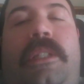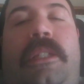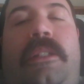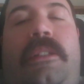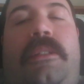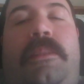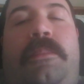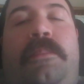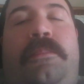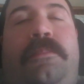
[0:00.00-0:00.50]

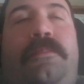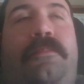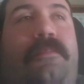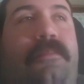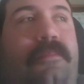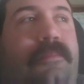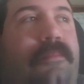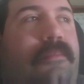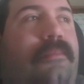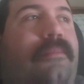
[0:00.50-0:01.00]
um
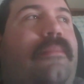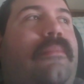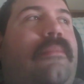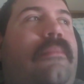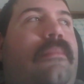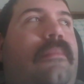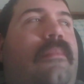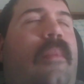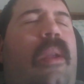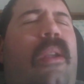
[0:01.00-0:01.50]

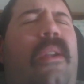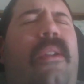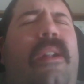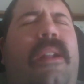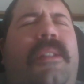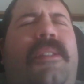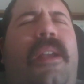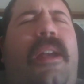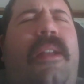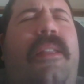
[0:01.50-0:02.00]
or
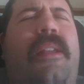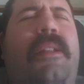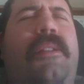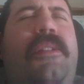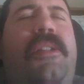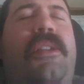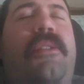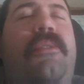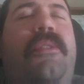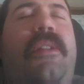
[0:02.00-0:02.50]
not uh, that
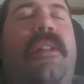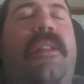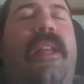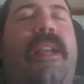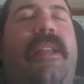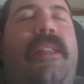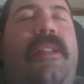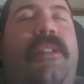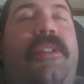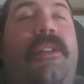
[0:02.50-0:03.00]
Sue didn't
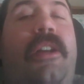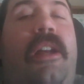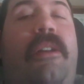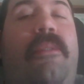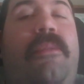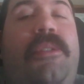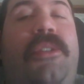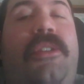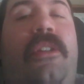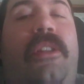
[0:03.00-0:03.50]
like that
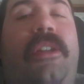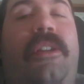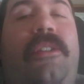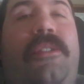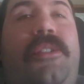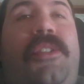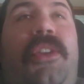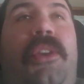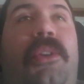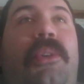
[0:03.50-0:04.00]
Togata was calling
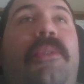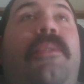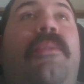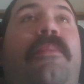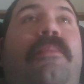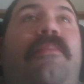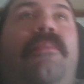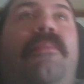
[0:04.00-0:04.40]
her Sue